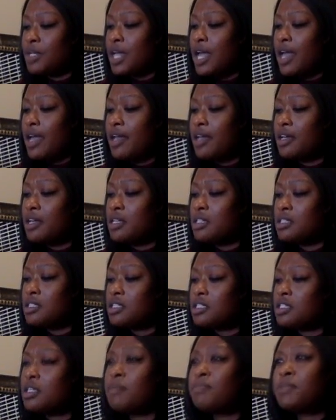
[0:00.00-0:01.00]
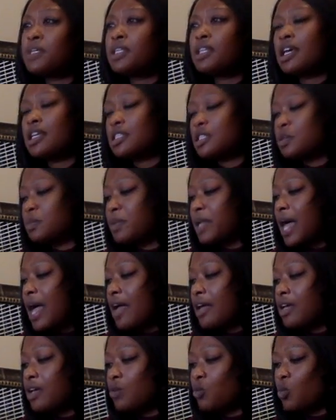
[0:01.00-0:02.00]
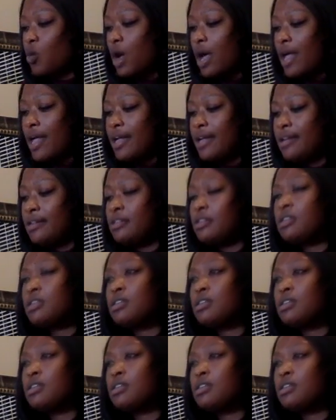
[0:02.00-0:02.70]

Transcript: Okay. Is it something that's black and white?